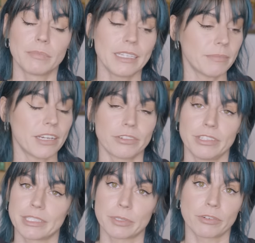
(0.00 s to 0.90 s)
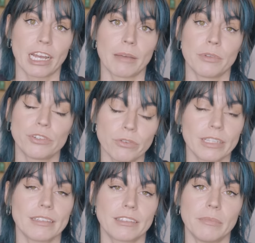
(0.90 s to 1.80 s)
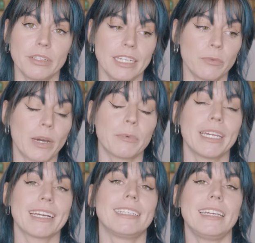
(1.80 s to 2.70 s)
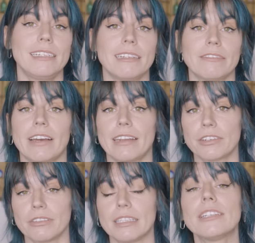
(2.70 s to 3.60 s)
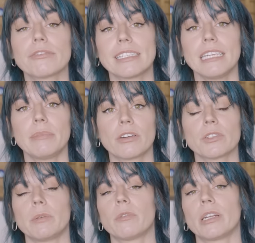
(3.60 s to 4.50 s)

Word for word: Please make sure you subscribe, join this community where we are teaching financial literacy, because we want to